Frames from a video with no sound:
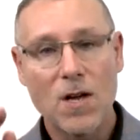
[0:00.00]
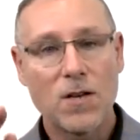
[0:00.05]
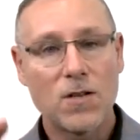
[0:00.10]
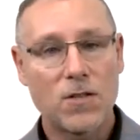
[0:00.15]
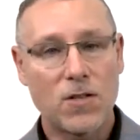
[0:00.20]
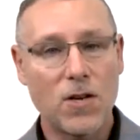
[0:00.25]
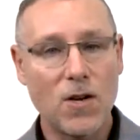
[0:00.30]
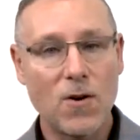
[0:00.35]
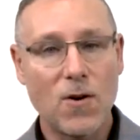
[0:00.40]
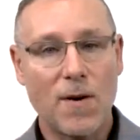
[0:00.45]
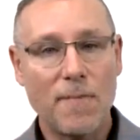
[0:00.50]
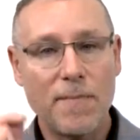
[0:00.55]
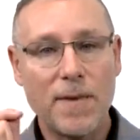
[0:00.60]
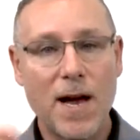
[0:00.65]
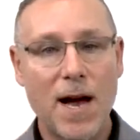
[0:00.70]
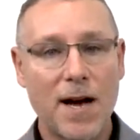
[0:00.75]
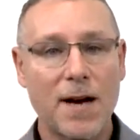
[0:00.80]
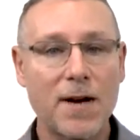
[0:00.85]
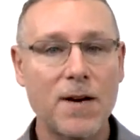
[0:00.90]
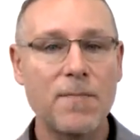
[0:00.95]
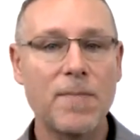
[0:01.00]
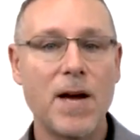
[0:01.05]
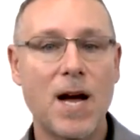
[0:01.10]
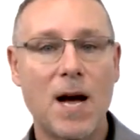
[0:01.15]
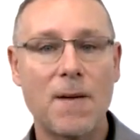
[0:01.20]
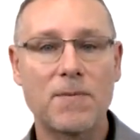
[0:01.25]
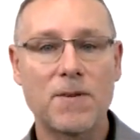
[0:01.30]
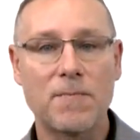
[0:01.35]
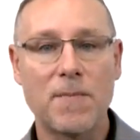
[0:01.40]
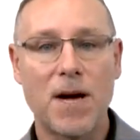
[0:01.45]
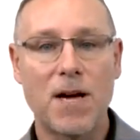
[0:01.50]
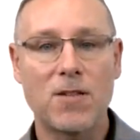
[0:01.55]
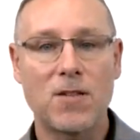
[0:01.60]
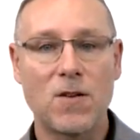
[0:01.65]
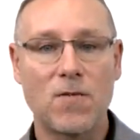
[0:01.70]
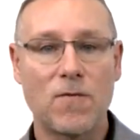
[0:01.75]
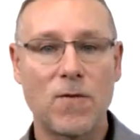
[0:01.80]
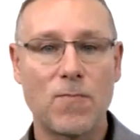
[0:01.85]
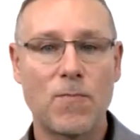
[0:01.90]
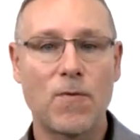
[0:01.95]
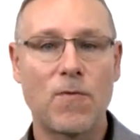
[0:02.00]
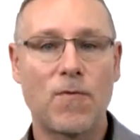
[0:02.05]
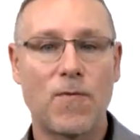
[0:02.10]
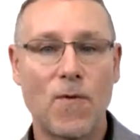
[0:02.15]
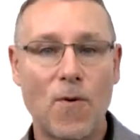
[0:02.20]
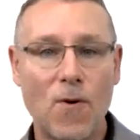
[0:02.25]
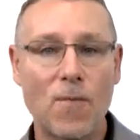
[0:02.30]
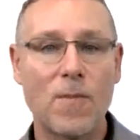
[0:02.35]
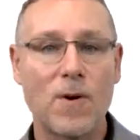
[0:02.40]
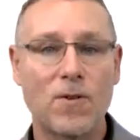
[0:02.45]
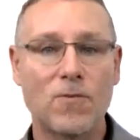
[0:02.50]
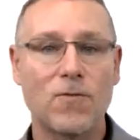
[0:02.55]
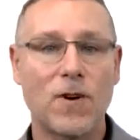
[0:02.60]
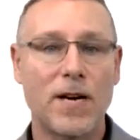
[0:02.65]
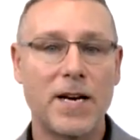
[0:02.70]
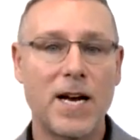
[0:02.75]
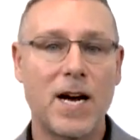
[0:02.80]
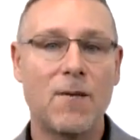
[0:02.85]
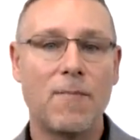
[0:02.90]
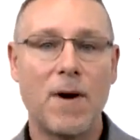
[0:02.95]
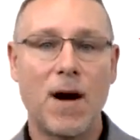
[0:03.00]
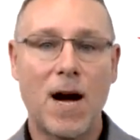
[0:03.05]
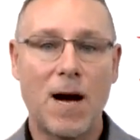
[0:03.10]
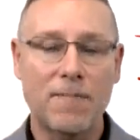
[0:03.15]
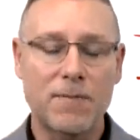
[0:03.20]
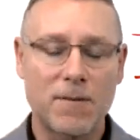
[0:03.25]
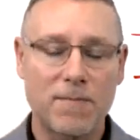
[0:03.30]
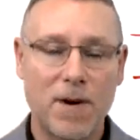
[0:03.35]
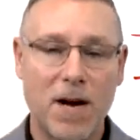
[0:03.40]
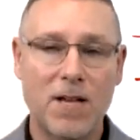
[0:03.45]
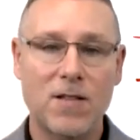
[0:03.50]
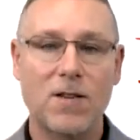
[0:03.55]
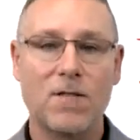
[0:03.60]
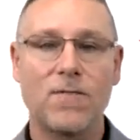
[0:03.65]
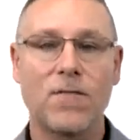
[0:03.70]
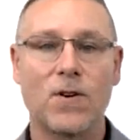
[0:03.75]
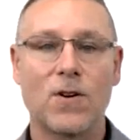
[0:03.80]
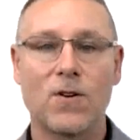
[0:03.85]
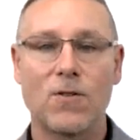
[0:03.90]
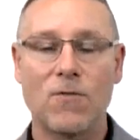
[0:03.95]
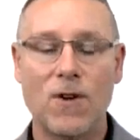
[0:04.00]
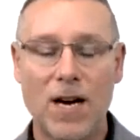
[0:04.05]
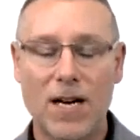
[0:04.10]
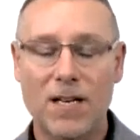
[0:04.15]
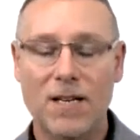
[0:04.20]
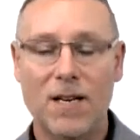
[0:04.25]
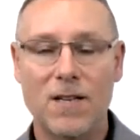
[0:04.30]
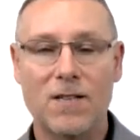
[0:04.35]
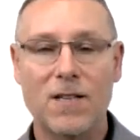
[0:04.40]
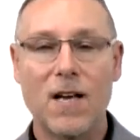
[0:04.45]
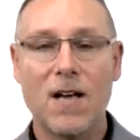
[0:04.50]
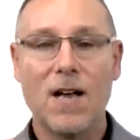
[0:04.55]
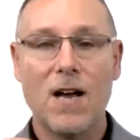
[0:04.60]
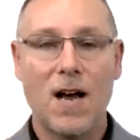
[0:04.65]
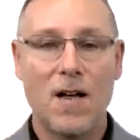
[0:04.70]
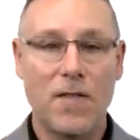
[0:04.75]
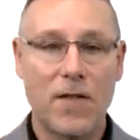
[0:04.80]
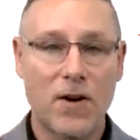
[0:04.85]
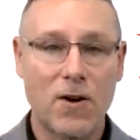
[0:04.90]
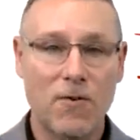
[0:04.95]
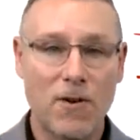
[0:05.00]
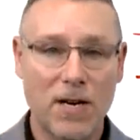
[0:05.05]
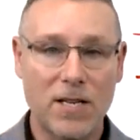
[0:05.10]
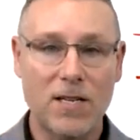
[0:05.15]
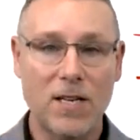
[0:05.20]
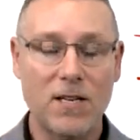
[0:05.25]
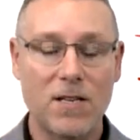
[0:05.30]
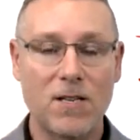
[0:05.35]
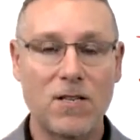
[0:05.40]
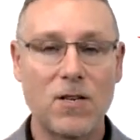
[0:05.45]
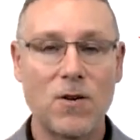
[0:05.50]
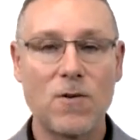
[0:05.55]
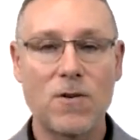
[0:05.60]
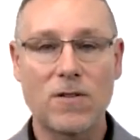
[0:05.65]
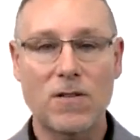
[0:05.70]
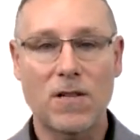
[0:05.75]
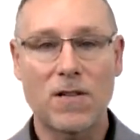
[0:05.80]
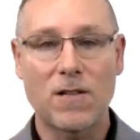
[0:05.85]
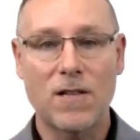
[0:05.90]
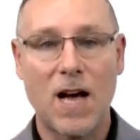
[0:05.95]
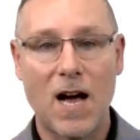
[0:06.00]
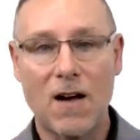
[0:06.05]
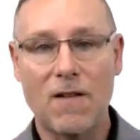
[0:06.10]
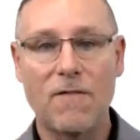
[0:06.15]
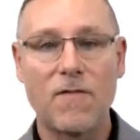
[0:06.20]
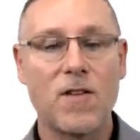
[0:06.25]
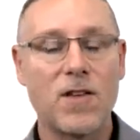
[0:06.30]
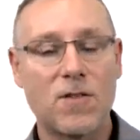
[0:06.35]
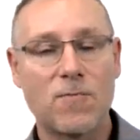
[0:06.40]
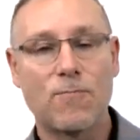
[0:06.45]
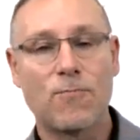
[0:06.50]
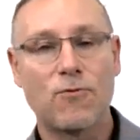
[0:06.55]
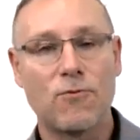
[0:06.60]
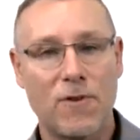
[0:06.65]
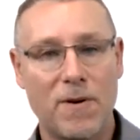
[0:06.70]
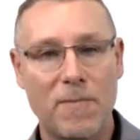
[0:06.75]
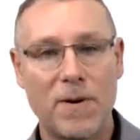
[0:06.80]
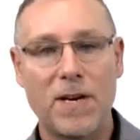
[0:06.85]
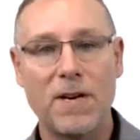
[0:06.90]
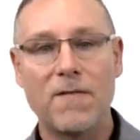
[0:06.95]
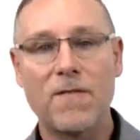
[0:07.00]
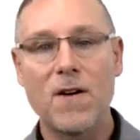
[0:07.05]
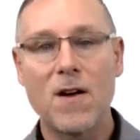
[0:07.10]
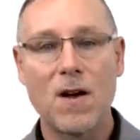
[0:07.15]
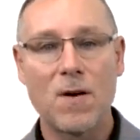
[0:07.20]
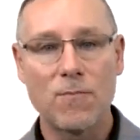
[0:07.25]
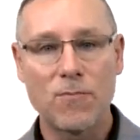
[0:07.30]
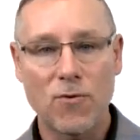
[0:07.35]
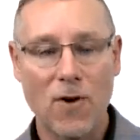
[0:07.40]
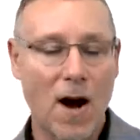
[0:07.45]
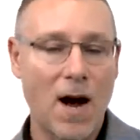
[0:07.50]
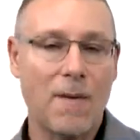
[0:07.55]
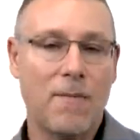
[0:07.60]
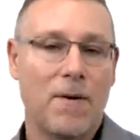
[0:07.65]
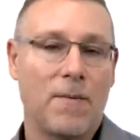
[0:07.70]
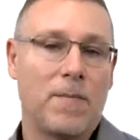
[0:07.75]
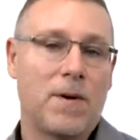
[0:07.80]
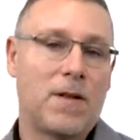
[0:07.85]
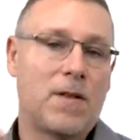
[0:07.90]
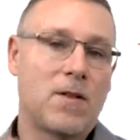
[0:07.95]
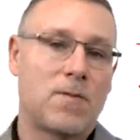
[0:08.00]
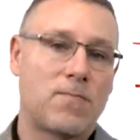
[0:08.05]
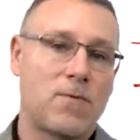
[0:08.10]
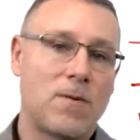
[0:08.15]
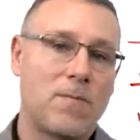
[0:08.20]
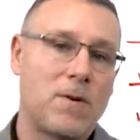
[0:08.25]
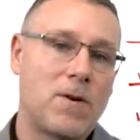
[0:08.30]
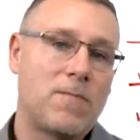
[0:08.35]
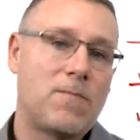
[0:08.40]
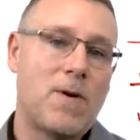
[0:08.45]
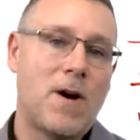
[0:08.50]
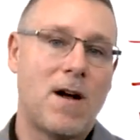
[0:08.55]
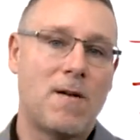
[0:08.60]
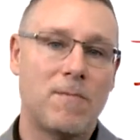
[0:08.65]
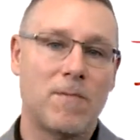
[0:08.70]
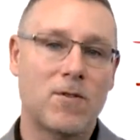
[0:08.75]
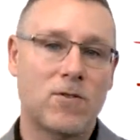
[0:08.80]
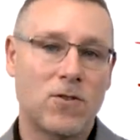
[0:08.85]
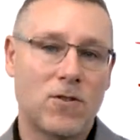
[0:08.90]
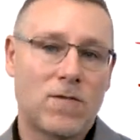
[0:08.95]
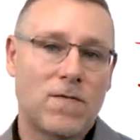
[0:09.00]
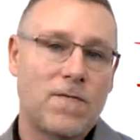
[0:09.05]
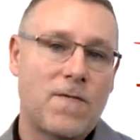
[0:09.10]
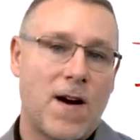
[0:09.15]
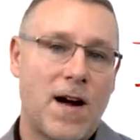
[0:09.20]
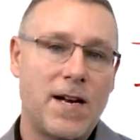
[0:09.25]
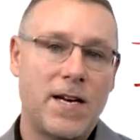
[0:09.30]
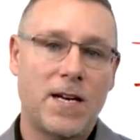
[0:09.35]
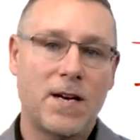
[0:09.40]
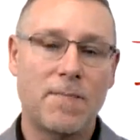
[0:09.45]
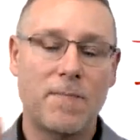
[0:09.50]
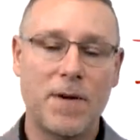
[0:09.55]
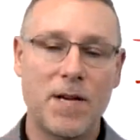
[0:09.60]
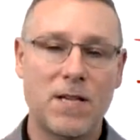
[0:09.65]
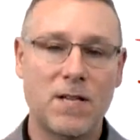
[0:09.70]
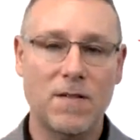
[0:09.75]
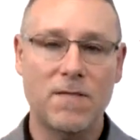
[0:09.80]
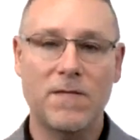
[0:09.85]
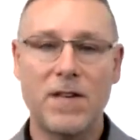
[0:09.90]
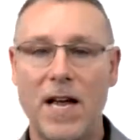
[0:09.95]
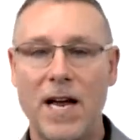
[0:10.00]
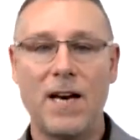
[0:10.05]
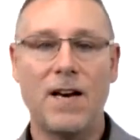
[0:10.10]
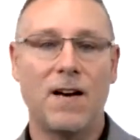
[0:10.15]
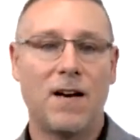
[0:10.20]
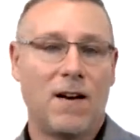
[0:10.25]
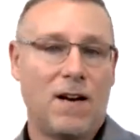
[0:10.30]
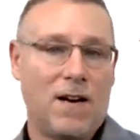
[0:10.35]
Two, I'm not going to be optimizing for performance right now. I'm optimizing for correctness. And the correct thing to do is to solve this primitive problem. And this primitive problem is just finding a piece of data.